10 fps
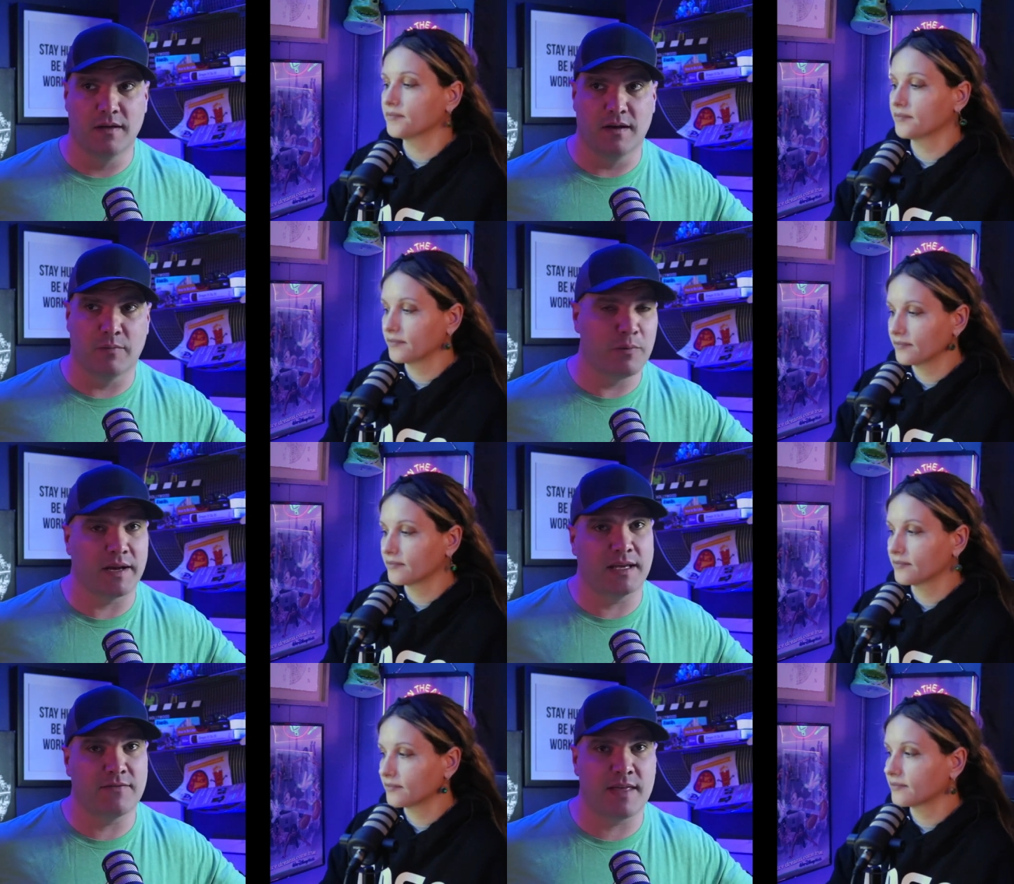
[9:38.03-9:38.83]
Speaker 1: Uh, we want
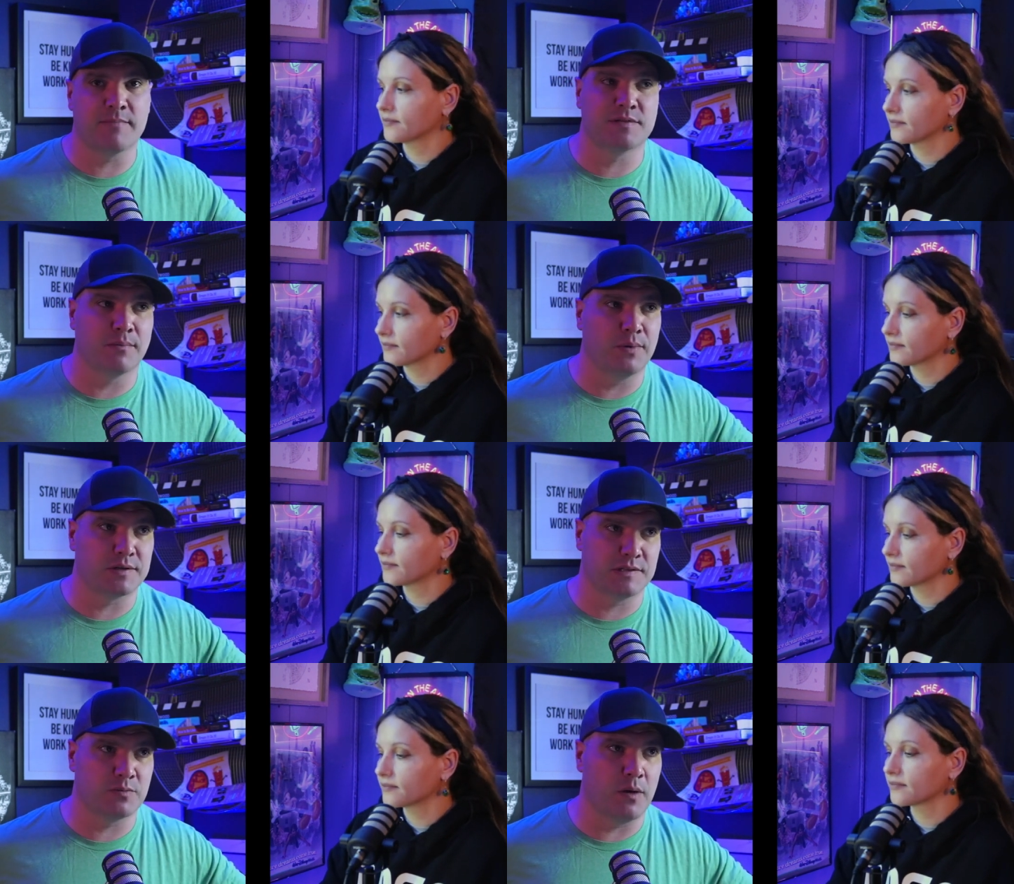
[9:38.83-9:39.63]
to give them some
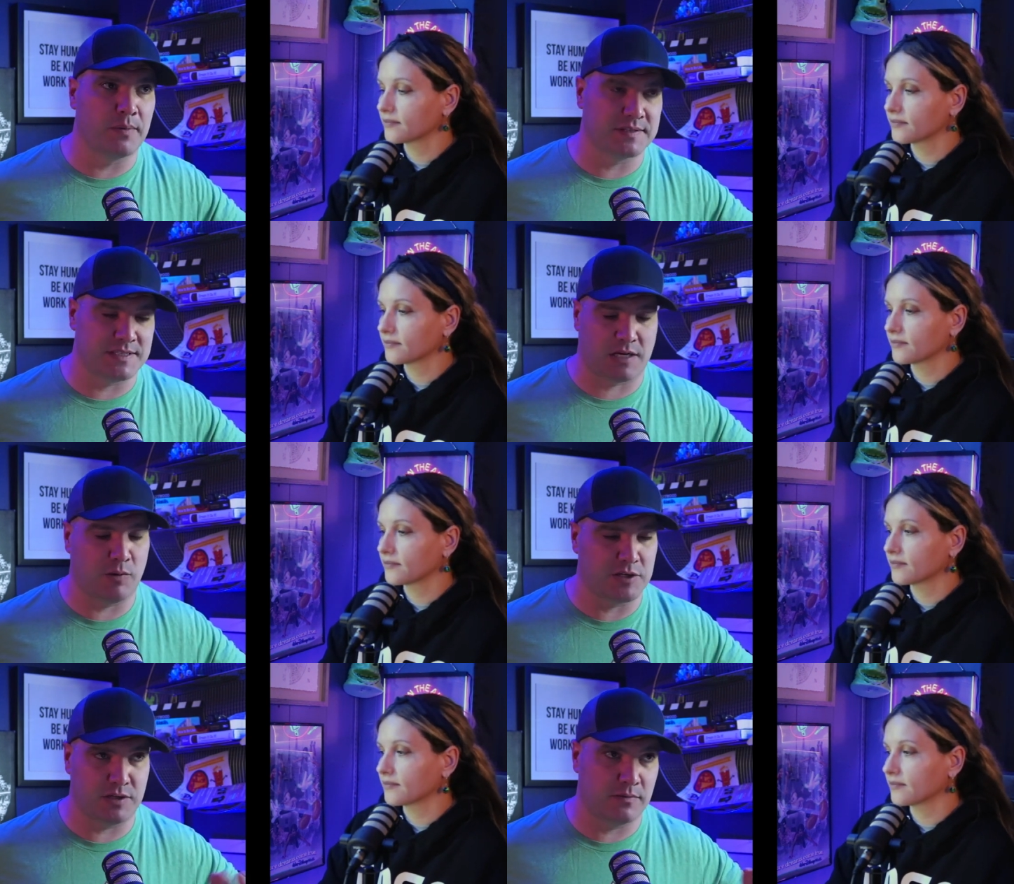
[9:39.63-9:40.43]
books as well because it's a
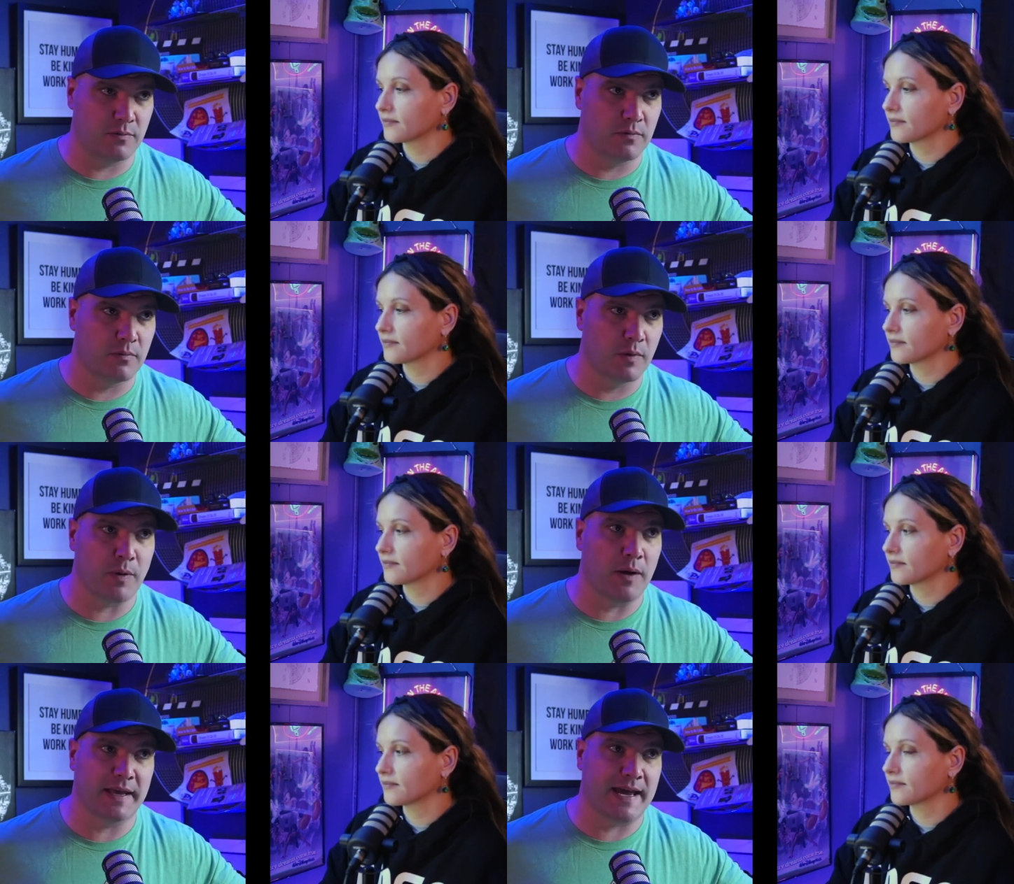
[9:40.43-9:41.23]
question we
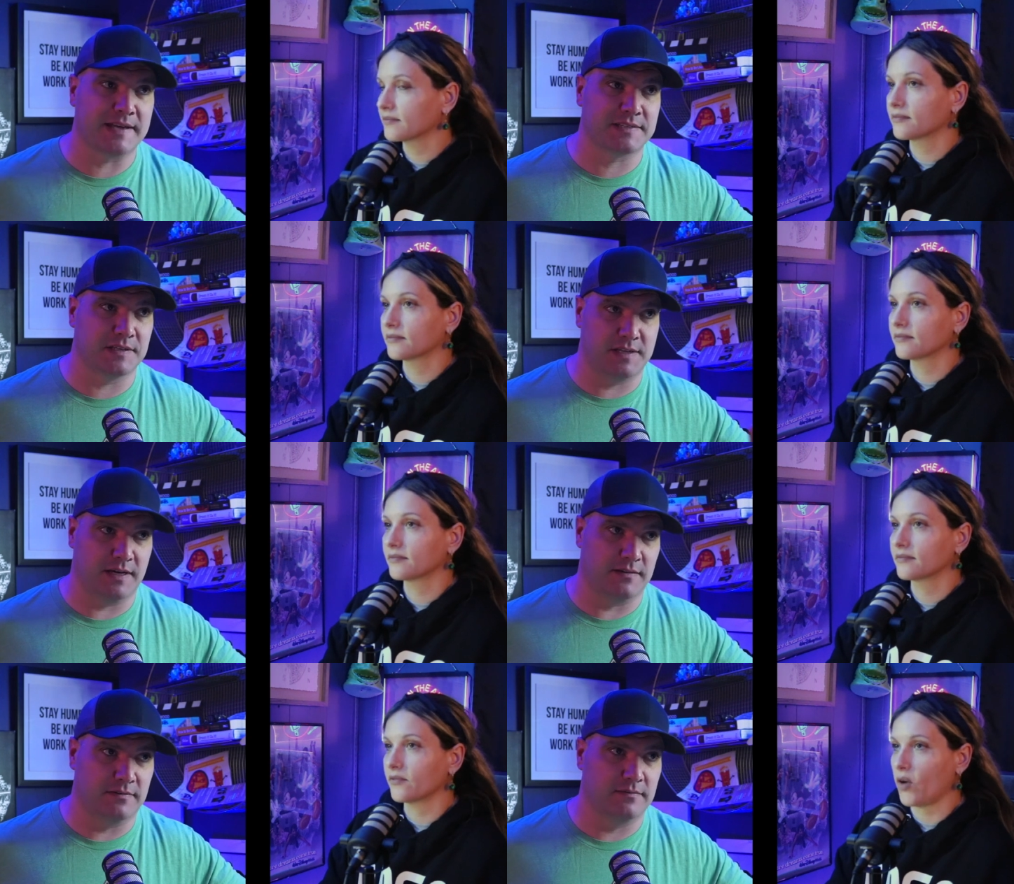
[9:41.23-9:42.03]
probably get asked a
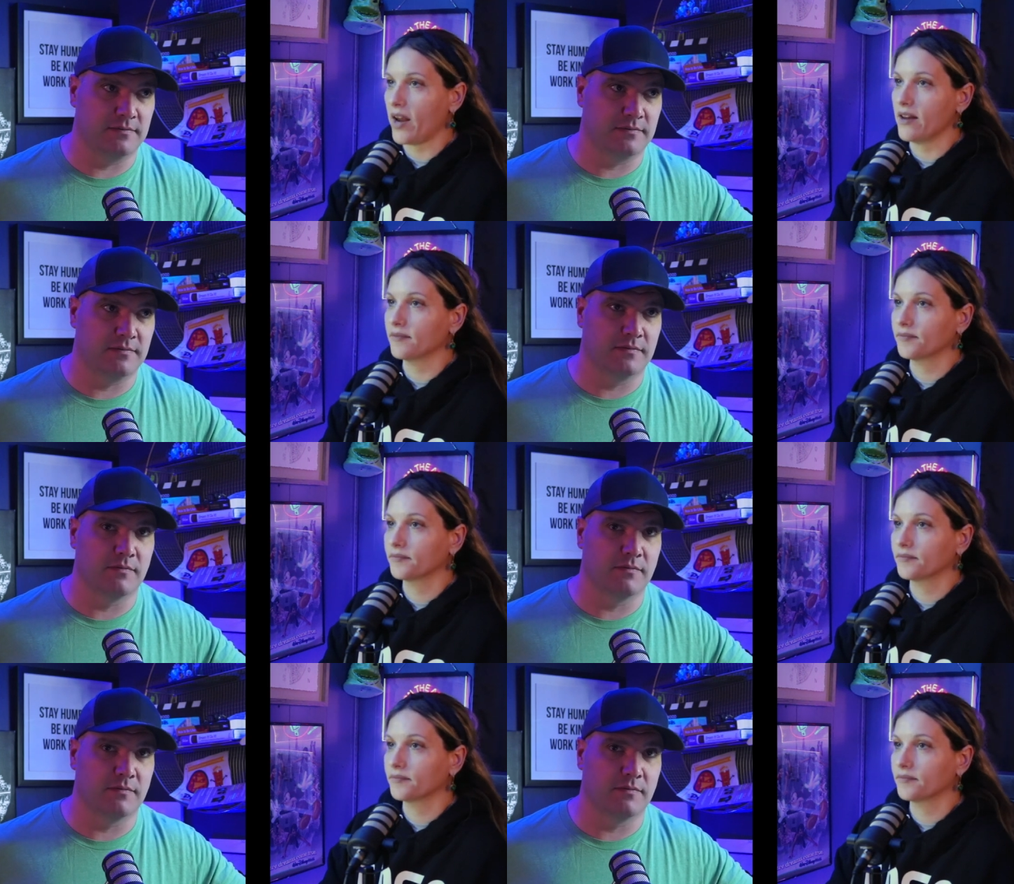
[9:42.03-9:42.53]
ton. Right.